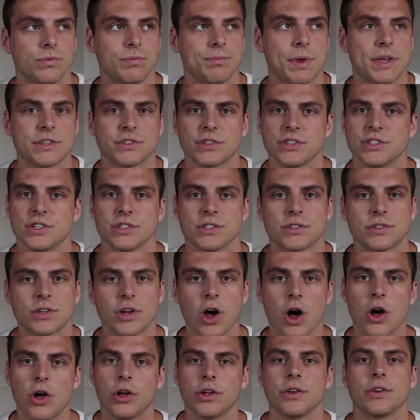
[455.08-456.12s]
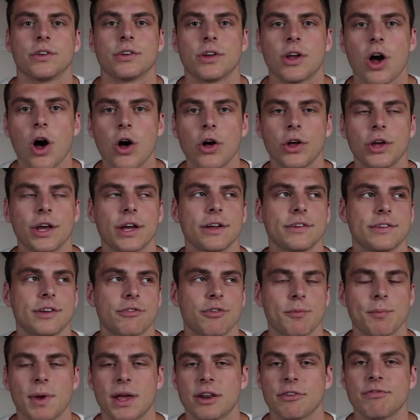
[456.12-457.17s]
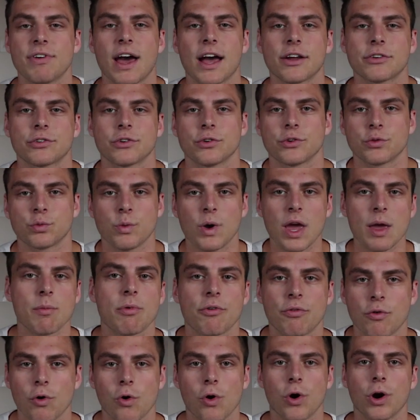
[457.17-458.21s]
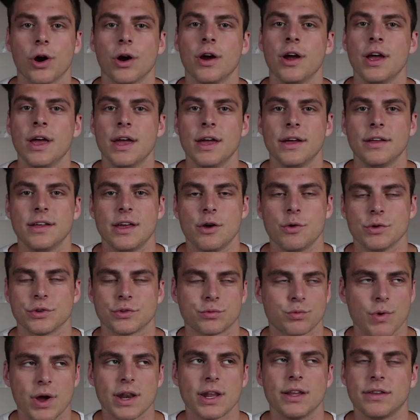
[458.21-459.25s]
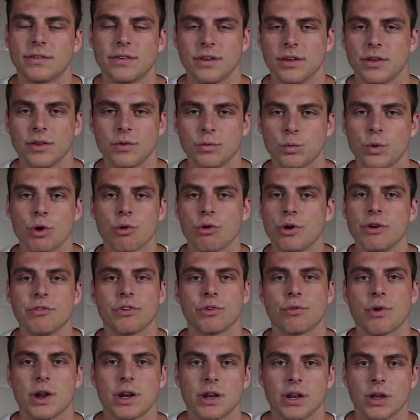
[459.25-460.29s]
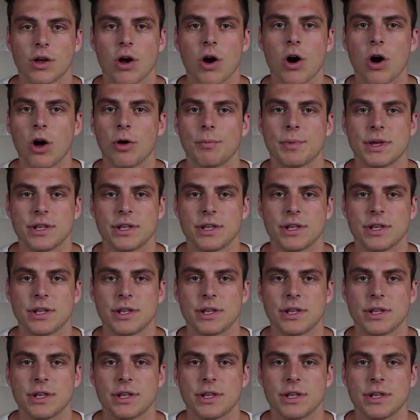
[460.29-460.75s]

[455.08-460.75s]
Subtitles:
basically just calling different manufacturers way before it was ready to. We were even ready to call